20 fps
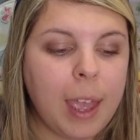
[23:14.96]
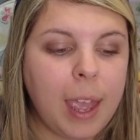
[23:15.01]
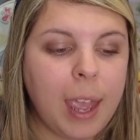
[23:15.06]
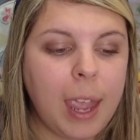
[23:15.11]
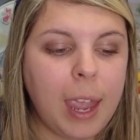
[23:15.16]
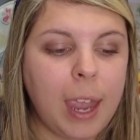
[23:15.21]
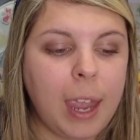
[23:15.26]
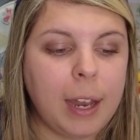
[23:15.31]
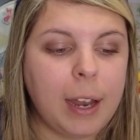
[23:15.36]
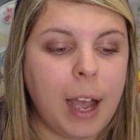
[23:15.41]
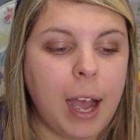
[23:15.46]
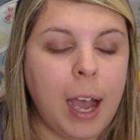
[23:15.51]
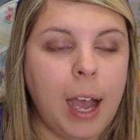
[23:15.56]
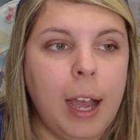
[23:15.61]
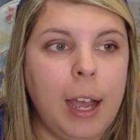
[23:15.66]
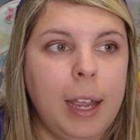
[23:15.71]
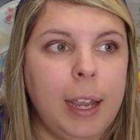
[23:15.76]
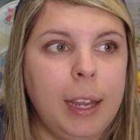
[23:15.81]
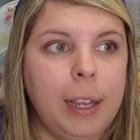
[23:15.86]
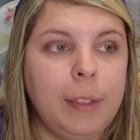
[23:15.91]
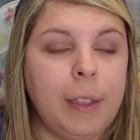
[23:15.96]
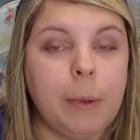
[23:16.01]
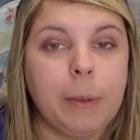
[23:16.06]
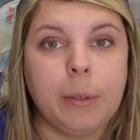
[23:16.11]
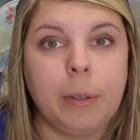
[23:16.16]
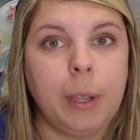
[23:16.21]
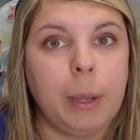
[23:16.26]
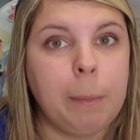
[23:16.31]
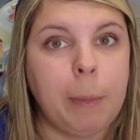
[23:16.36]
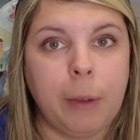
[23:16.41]
and that
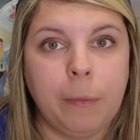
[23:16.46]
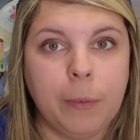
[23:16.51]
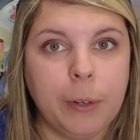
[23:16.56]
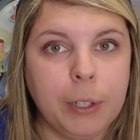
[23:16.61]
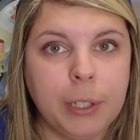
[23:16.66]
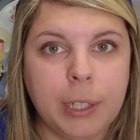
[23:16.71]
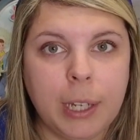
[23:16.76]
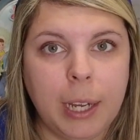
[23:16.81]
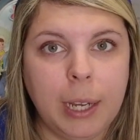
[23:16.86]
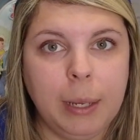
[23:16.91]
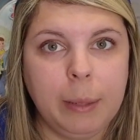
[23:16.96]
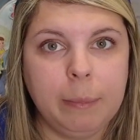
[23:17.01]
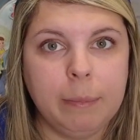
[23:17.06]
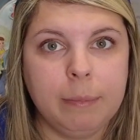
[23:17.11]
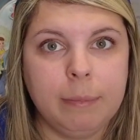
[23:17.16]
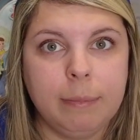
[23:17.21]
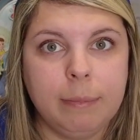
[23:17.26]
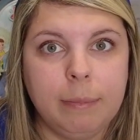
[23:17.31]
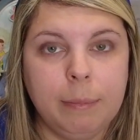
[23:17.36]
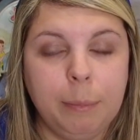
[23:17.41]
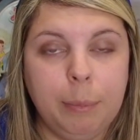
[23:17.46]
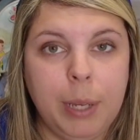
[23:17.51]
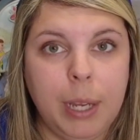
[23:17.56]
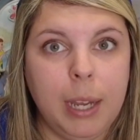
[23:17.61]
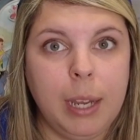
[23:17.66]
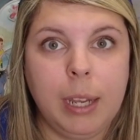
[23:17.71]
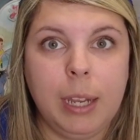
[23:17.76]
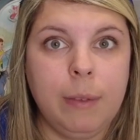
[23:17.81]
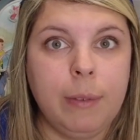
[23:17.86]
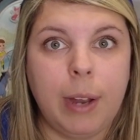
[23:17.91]
was like my first time
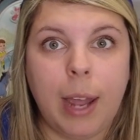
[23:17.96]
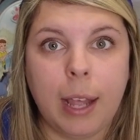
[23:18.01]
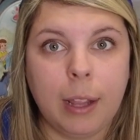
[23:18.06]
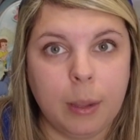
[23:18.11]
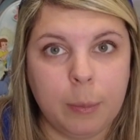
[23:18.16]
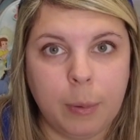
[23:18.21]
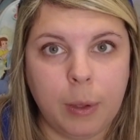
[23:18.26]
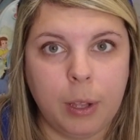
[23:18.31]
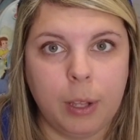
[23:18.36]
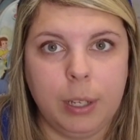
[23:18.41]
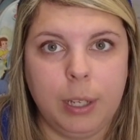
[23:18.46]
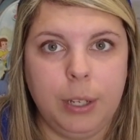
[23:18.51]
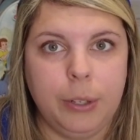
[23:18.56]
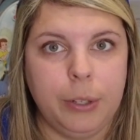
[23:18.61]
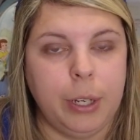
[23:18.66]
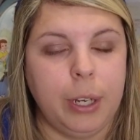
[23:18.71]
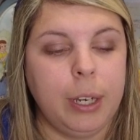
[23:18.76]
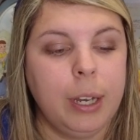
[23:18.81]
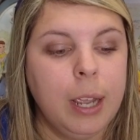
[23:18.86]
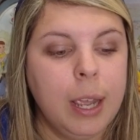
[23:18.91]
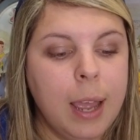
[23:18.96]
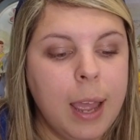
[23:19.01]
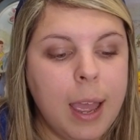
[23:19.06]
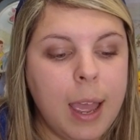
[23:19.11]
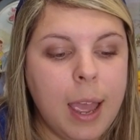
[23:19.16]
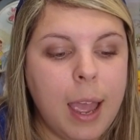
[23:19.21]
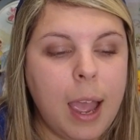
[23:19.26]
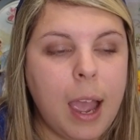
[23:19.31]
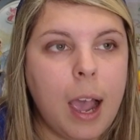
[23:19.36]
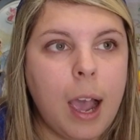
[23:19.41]
being even at the Polynesian,
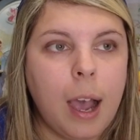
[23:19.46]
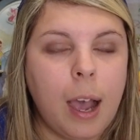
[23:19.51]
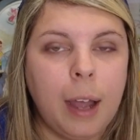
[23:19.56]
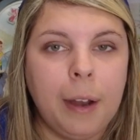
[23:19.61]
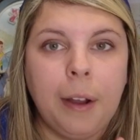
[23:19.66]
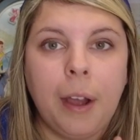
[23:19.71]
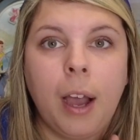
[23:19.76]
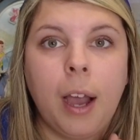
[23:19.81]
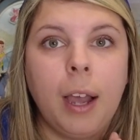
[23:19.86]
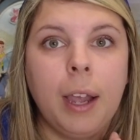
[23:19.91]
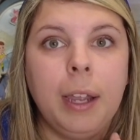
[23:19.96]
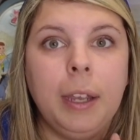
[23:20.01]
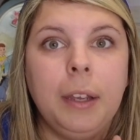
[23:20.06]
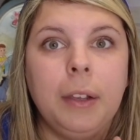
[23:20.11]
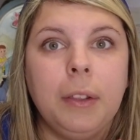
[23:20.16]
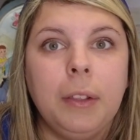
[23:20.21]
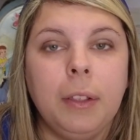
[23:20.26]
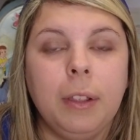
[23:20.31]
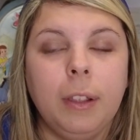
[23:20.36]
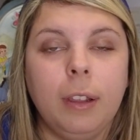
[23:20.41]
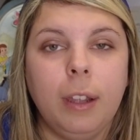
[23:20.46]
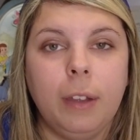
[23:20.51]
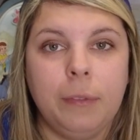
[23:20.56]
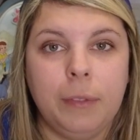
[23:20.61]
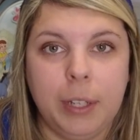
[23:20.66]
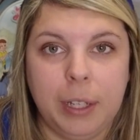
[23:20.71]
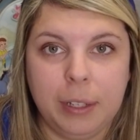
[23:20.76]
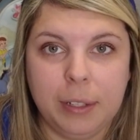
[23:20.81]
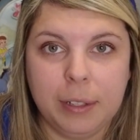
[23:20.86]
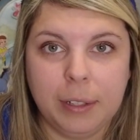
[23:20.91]
and I
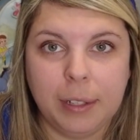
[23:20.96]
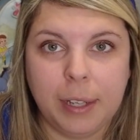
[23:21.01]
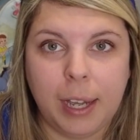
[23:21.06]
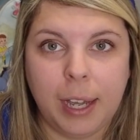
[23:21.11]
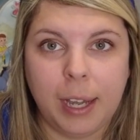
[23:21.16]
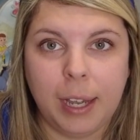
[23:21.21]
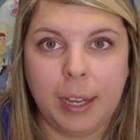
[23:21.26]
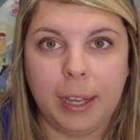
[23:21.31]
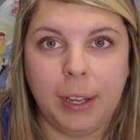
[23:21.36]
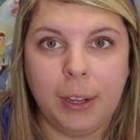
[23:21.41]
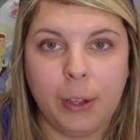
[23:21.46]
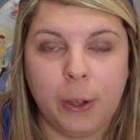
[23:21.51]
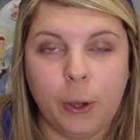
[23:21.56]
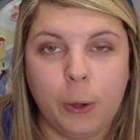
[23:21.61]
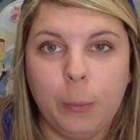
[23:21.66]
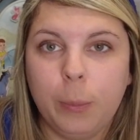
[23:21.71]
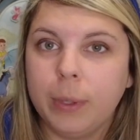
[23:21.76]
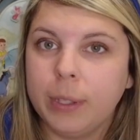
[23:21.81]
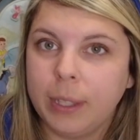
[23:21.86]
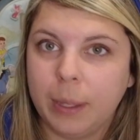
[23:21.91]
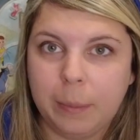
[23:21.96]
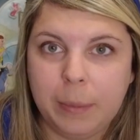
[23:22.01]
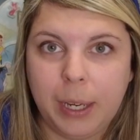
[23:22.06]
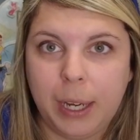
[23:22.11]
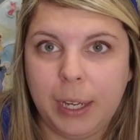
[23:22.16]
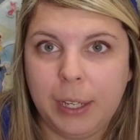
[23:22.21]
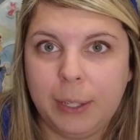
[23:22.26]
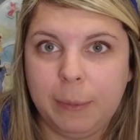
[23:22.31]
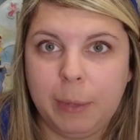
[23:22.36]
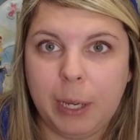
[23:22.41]
loved it. I hope
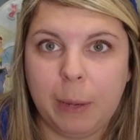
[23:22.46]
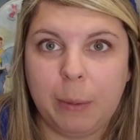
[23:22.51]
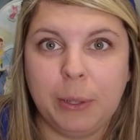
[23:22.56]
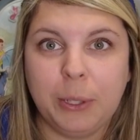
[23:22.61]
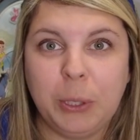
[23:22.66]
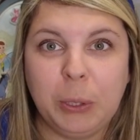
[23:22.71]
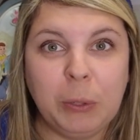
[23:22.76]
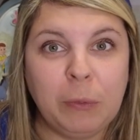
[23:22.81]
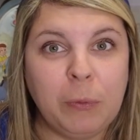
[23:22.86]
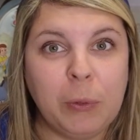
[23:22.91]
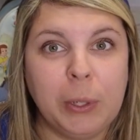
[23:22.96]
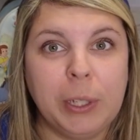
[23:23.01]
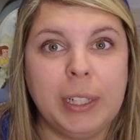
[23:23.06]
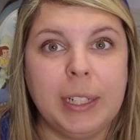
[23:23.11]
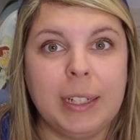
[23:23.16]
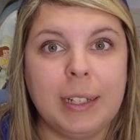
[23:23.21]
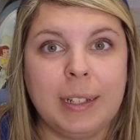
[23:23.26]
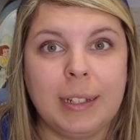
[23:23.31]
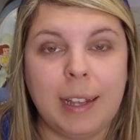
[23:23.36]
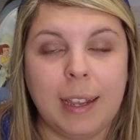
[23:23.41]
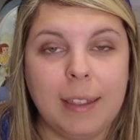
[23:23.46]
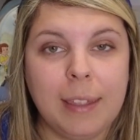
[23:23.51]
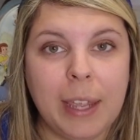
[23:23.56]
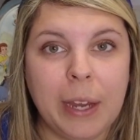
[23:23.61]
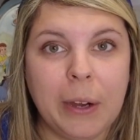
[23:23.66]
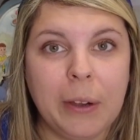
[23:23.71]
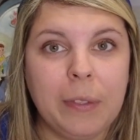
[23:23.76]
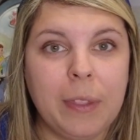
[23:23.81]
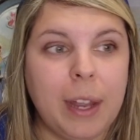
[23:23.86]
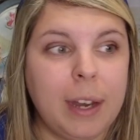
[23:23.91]
someday to be able to afford to stay
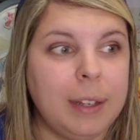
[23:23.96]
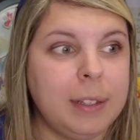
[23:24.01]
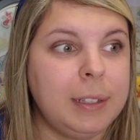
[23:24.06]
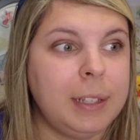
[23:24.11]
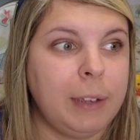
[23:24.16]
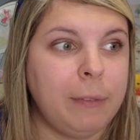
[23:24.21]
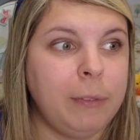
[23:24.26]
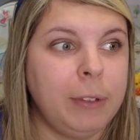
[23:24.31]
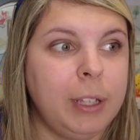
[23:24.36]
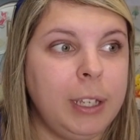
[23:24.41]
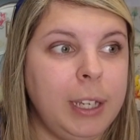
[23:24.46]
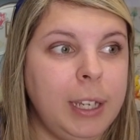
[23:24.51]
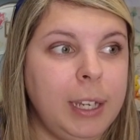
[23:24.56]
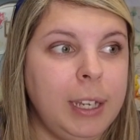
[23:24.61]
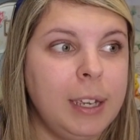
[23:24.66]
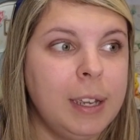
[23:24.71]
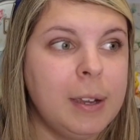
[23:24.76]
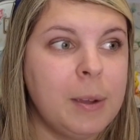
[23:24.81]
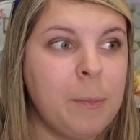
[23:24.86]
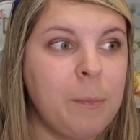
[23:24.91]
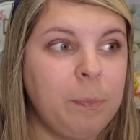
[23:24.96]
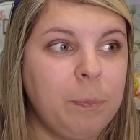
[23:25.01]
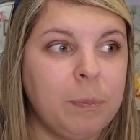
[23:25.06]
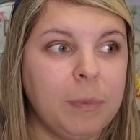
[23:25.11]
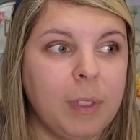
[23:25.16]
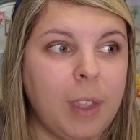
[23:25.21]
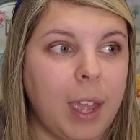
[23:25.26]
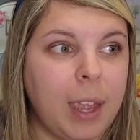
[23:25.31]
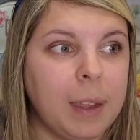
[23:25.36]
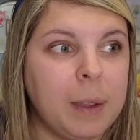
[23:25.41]
there. That is definitely,
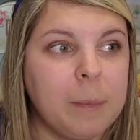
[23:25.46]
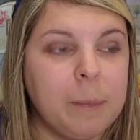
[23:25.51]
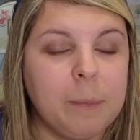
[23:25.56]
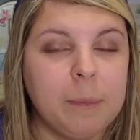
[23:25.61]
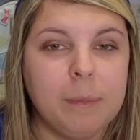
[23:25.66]
like,